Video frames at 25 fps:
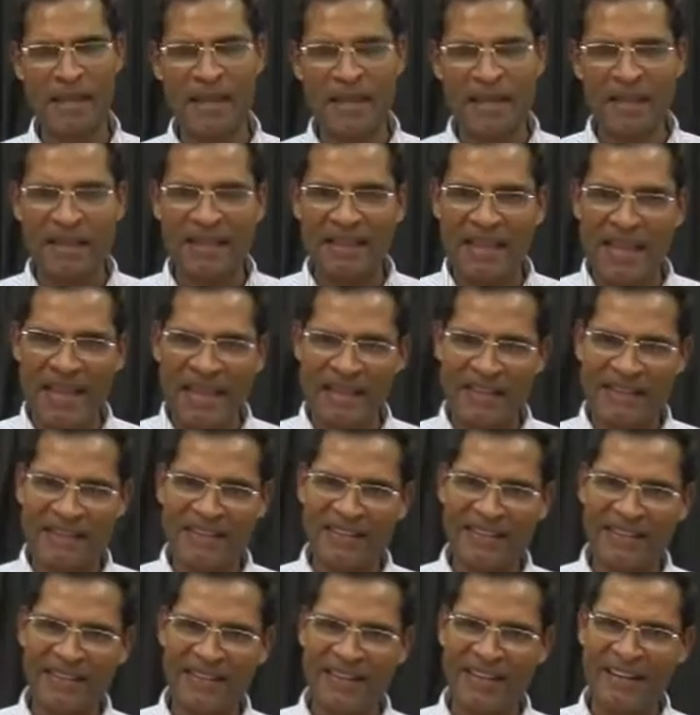
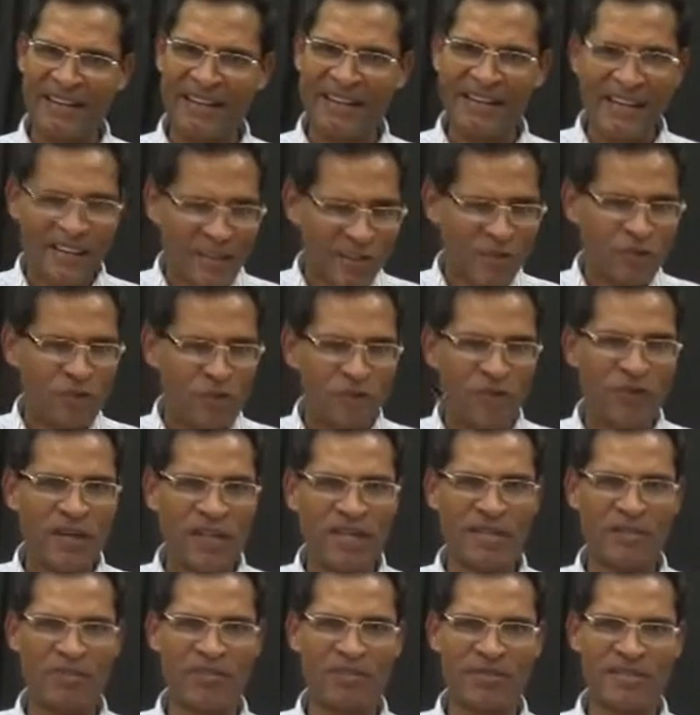then there are two
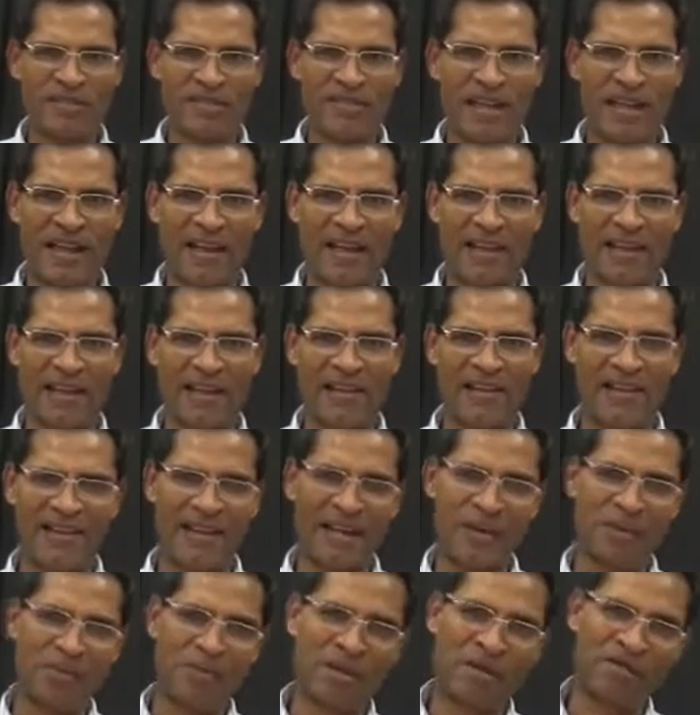variables there,
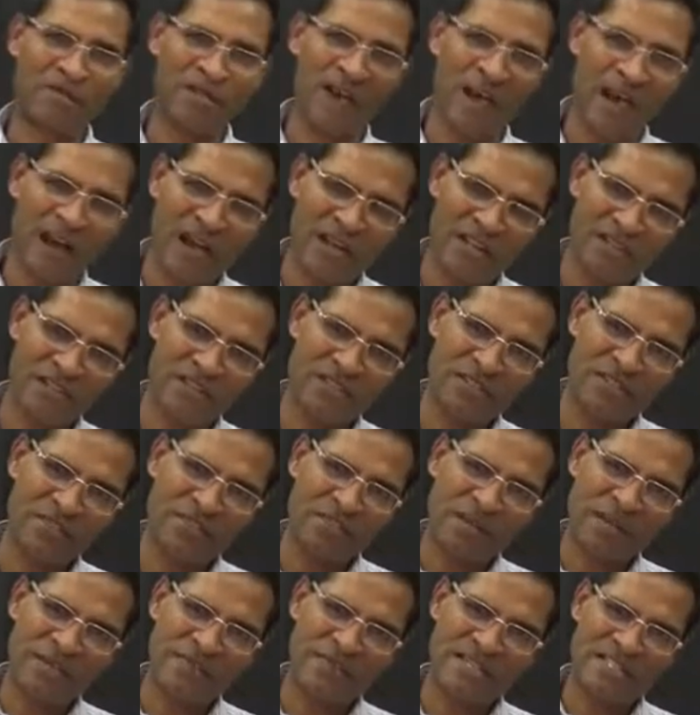number of hours in a
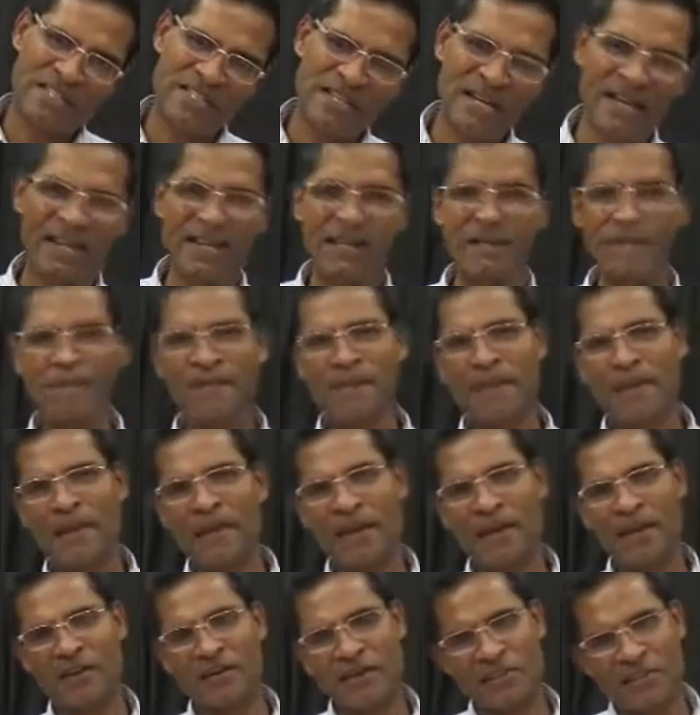private study
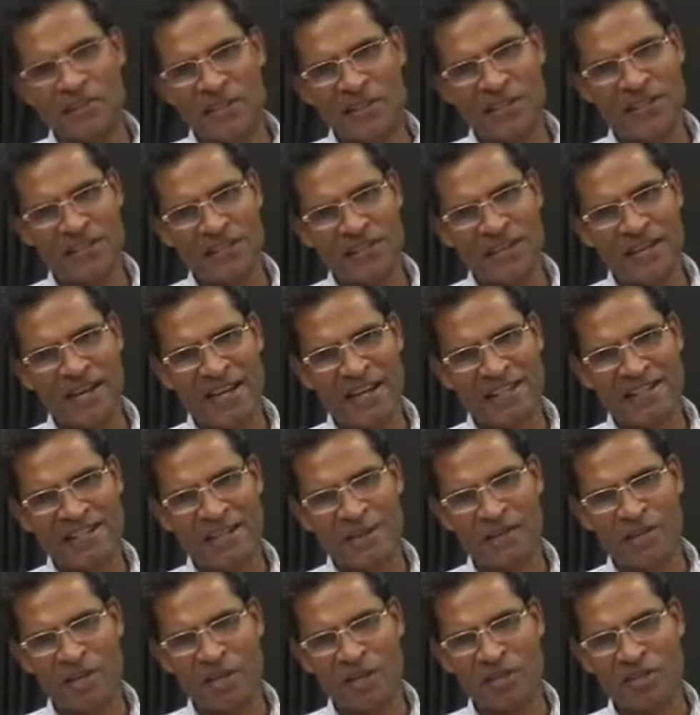and results in an
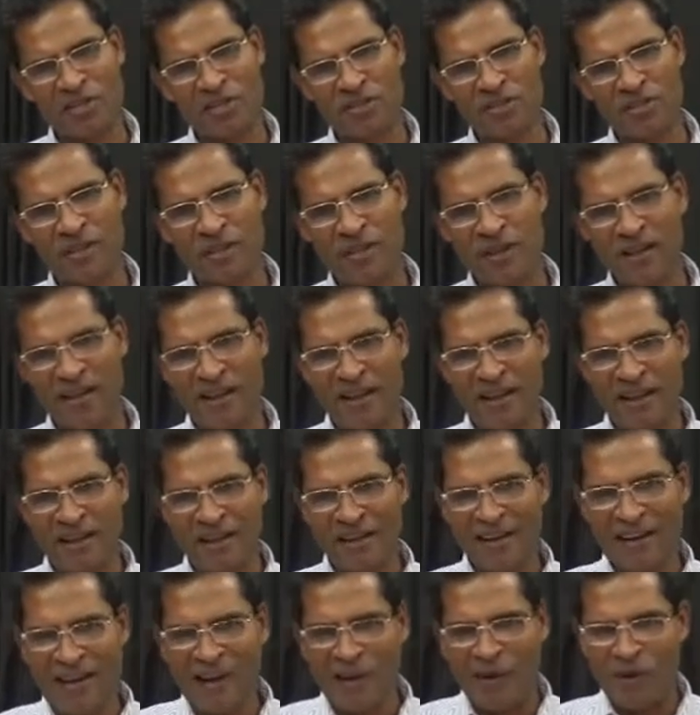examination.
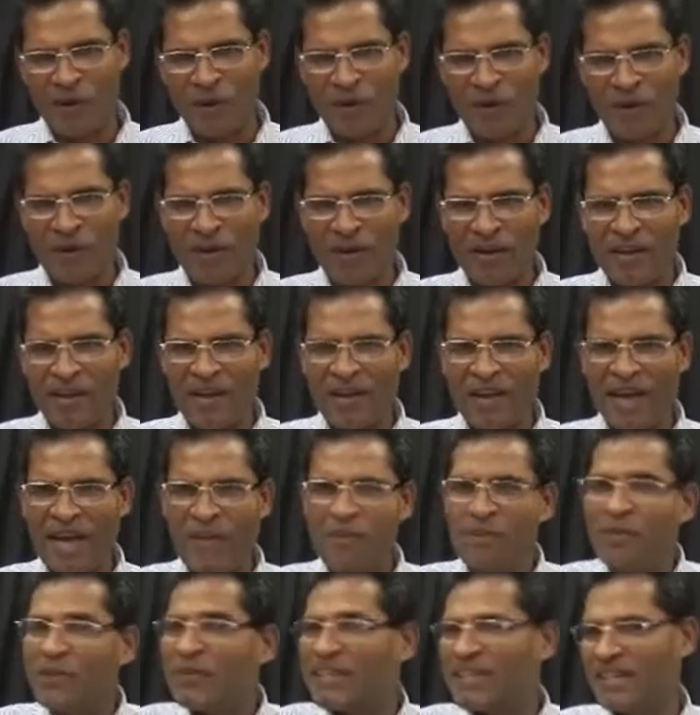Now,
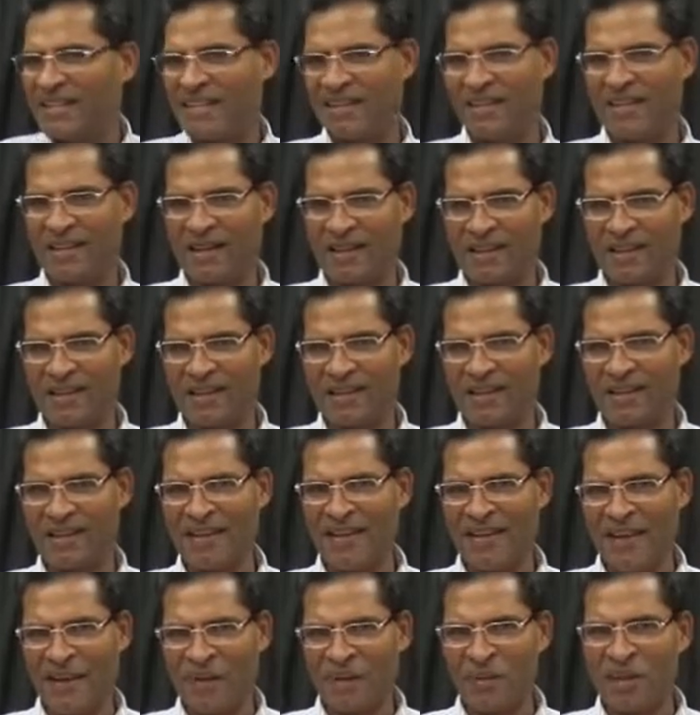hypothetically,
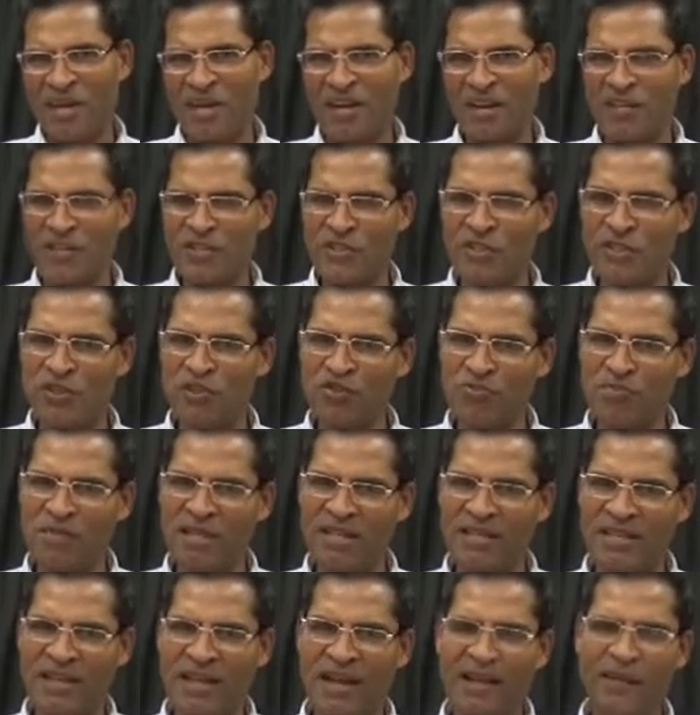we are
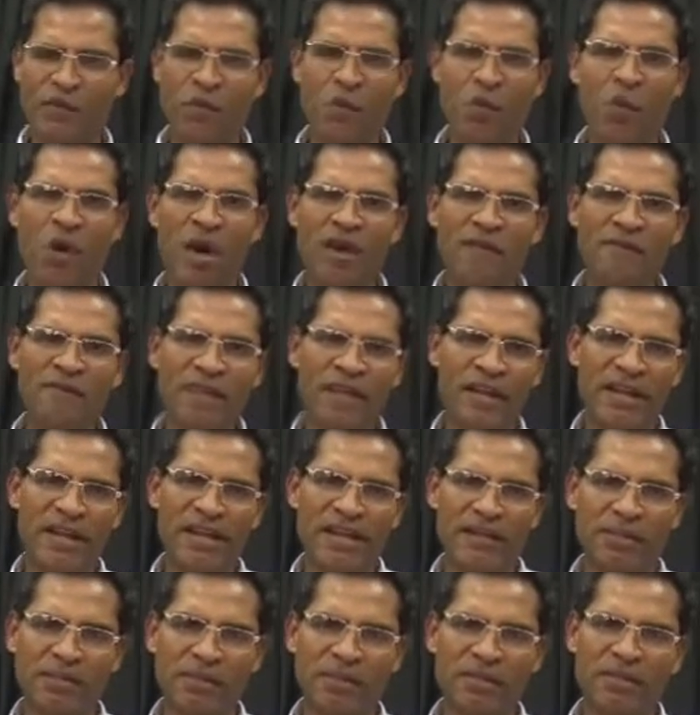assuming that one
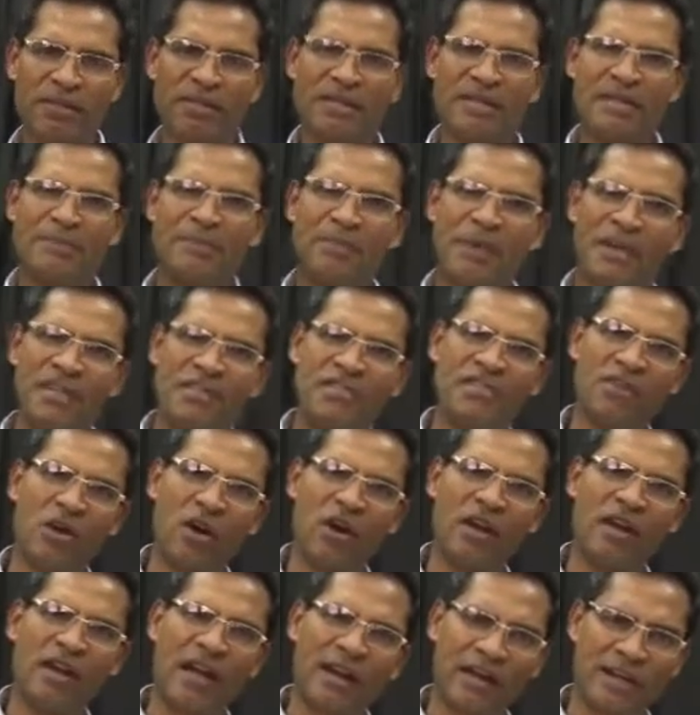variable depends
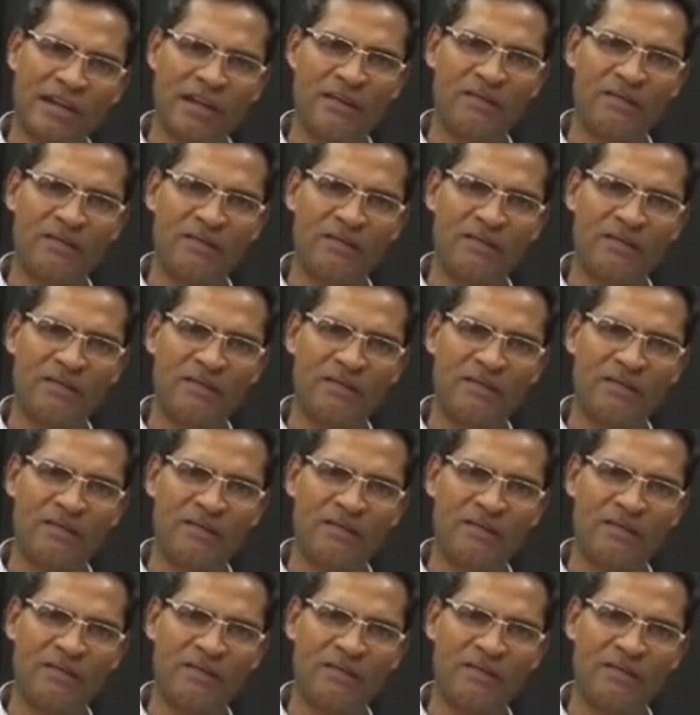on another